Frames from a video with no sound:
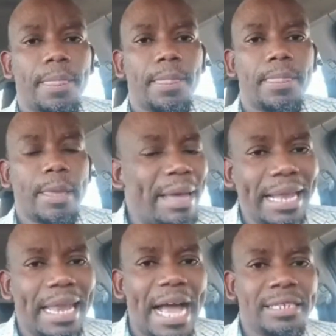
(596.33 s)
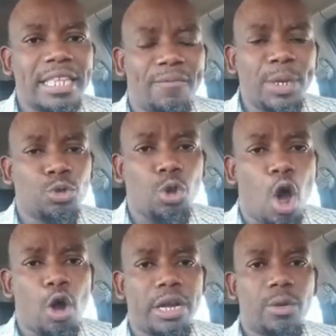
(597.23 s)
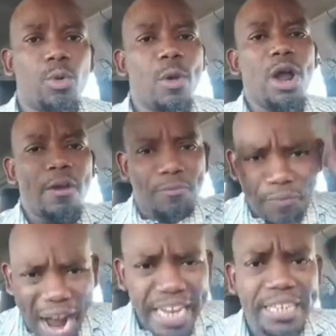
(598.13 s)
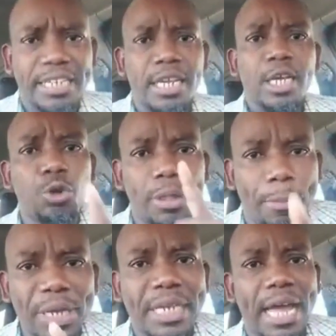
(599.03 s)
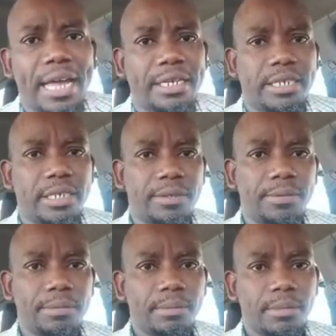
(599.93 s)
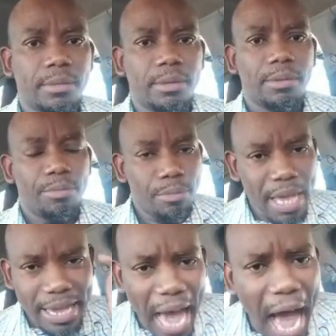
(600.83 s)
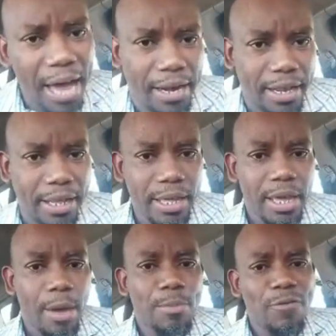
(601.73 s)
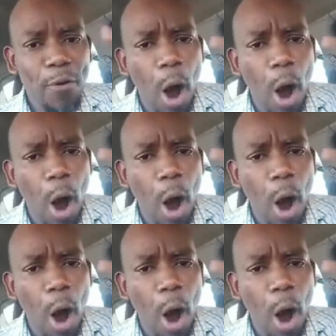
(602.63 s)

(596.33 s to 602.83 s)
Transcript: the battle lines have been drawn. We will fight to the bitter end. Mikar, before